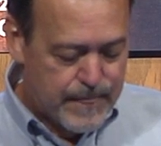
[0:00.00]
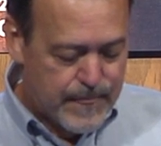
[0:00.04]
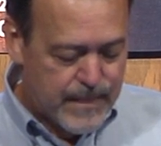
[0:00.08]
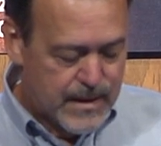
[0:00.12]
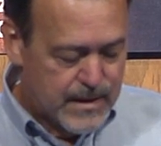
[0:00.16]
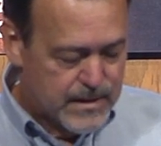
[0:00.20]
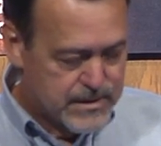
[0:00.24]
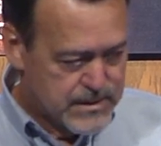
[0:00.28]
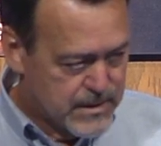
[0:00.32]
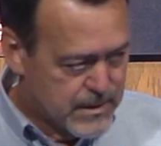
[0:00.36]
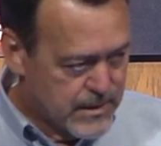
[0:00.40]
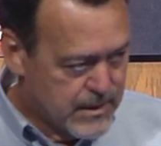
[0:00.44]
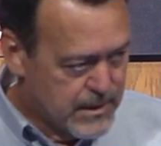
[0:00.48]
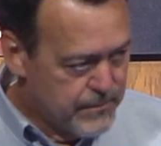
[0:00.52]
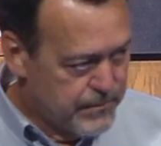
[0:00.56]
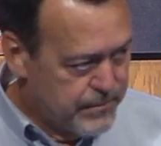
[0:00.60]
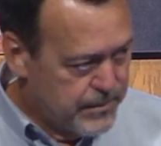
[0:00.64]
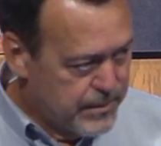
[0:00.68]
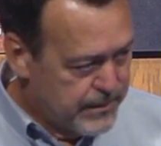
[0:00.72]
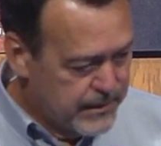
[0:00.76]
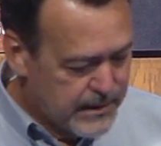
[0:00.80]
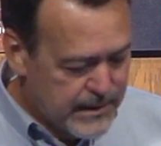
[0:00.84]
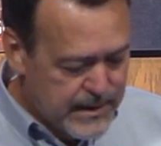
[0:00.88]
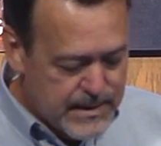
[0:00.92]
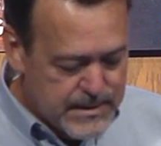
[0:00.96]
It's a
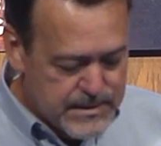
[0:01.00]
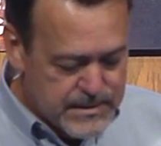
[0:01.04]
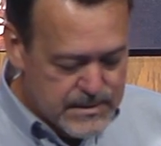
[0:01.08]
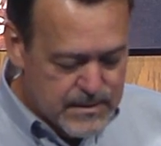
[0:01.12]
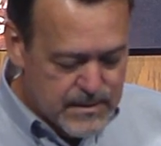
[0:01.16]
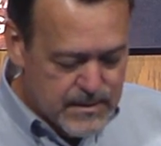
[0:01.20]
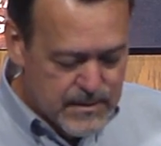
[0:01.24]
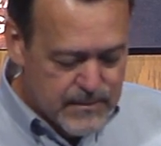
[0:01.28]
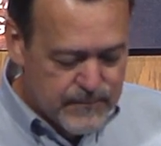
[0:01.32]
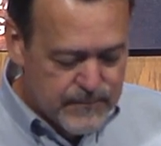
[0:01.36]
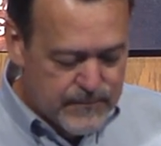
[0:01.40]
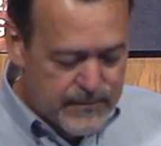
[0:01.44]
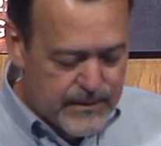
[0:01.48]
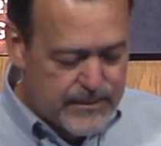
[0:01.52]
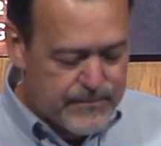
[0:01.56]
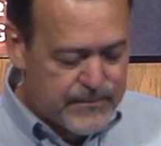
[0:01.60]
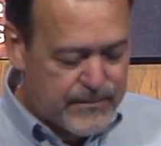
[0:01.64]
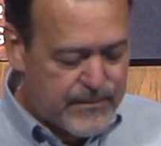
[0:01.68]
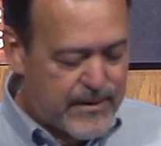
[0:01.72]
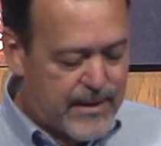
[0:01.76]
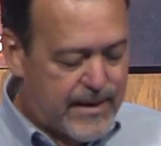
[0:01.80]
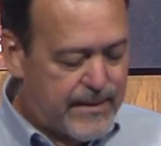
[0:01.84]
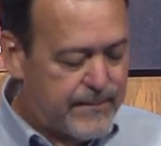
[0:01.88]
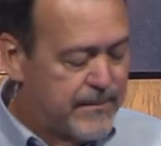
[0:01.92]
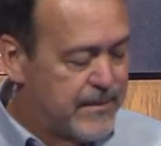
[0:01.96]
complete
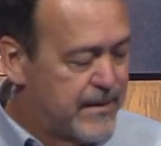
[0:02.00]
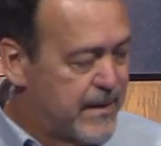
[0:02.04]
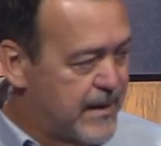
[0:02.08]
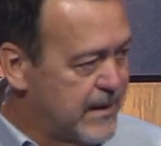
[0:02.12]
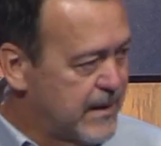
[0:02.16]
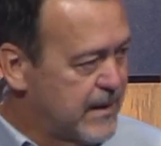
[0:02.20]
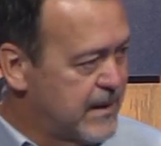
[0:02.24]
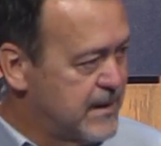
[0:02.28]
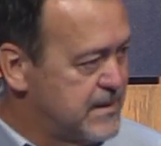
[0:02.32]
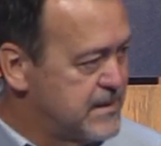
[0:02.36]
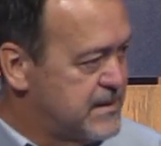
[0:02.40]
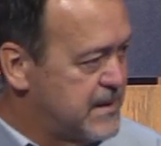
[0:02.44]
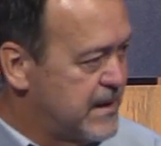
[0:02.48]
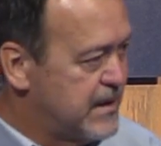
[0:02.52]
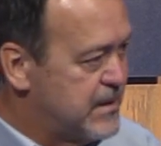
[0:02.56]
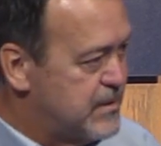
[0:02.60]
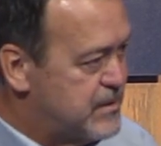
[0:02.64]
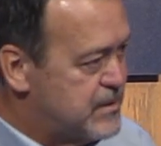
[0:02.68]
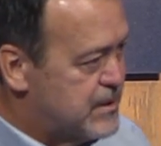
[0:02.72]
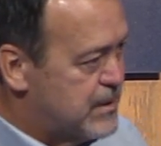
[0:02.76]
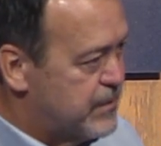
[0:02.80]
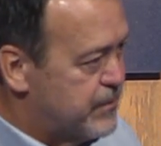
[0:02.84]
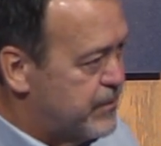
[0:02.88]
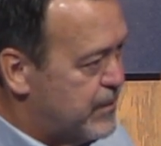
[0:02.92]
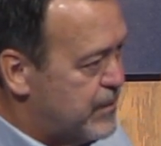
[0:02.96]
flip-flop that
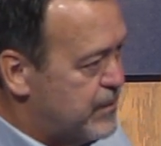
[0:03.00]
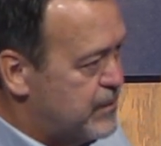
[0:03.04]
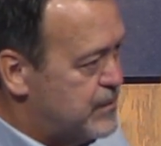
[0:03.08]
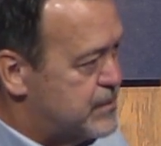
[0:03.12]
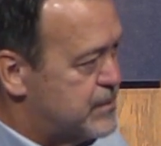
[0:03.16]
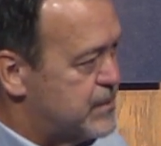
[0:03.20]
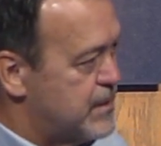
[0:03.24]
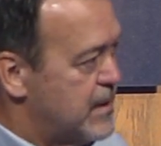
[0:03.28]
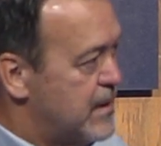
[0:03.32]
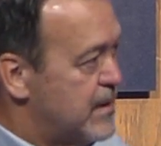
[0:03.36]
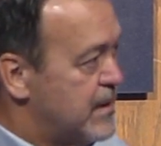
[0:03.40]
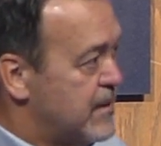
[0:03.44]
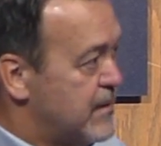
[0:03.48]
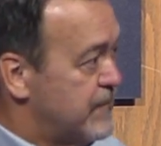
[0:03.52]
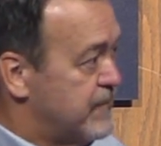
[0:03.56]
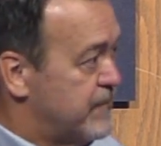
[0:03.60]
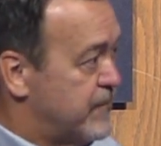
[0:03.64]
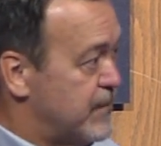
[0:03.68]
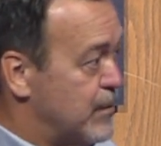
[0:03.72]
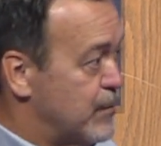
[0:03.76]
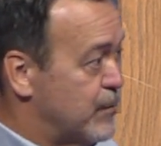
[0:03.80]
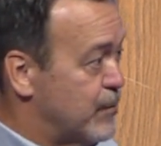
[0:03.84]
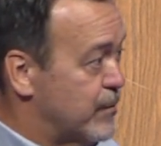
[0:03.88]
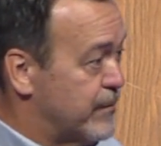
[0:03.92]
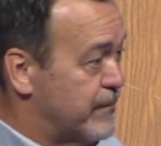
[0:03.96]
continues to produce
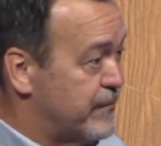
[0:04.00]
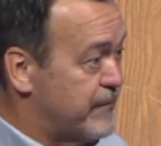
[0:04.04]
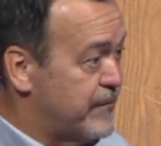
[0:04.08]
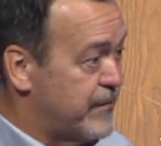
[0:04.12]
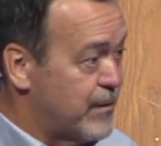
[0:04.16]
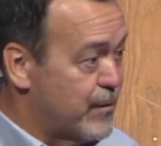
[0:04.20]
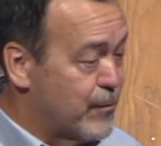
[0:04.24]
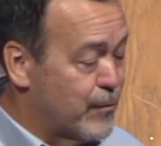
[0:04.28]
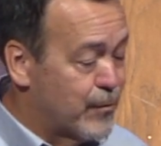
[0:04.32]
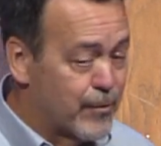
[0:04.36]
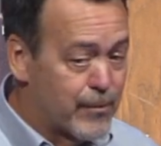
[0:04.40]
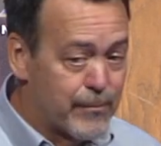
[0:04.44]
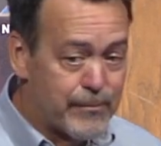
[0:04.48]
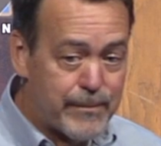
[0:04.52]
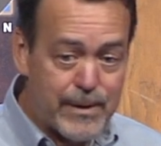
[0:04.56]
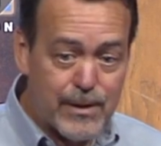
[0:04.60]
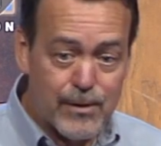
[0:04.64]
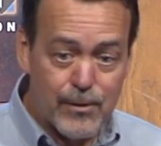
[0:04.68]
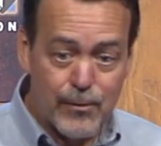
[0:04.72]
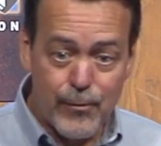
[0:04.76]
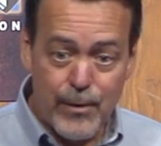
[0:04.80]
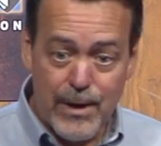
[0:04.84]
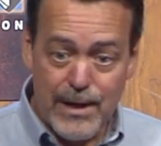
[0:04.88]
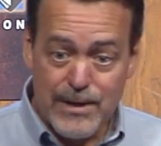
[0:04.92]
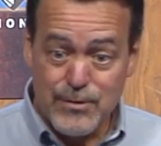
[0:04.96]
fewer and fewer male
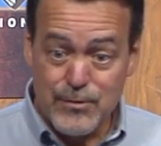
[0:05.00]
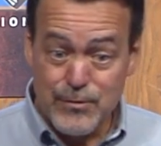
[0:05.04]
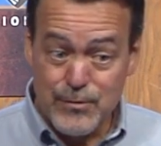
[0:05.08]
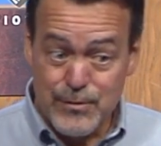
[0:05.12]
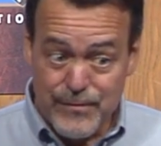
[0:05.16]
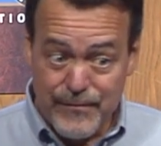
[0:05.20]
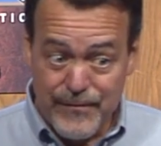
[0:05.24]
graduates.